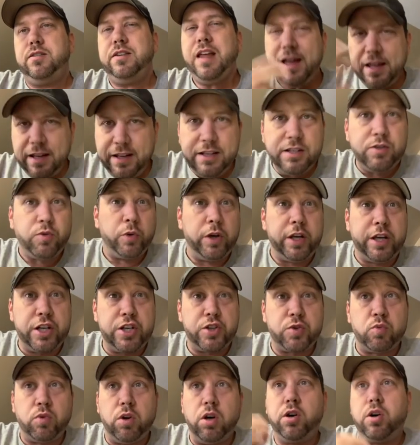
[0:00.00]
That is Ricky
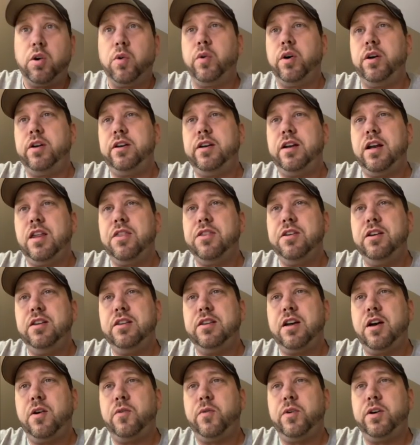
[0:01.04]
Schroeder, wasn't it? I
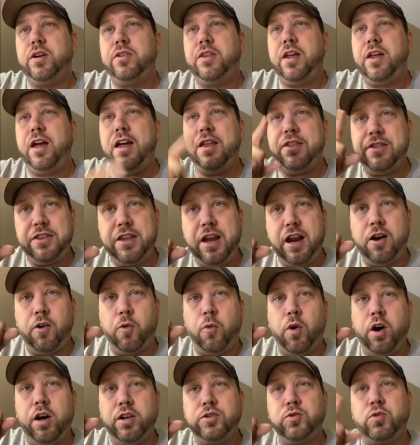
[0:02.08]
think that was that. There
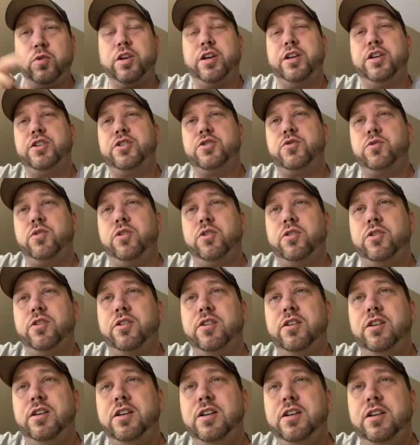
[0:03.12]
was Ricky Schroeder.
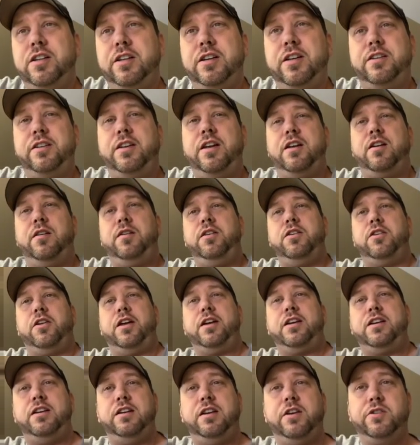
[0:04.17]
That damn, you know
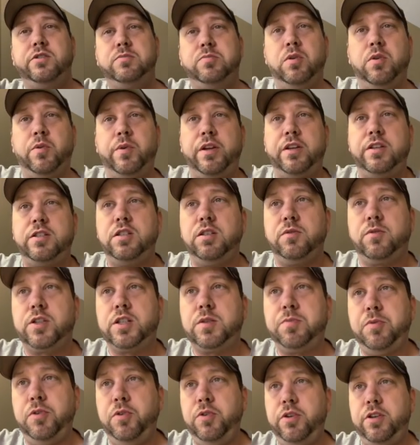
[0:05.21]
that kid that was born with a silver
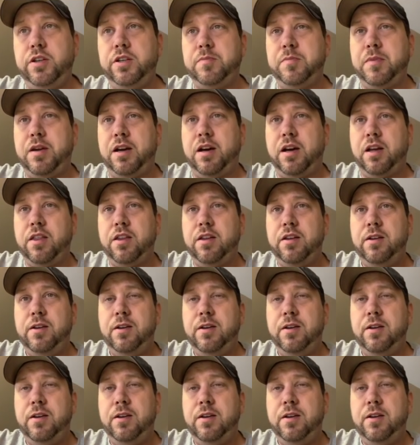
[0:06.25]
spoon in his mouth.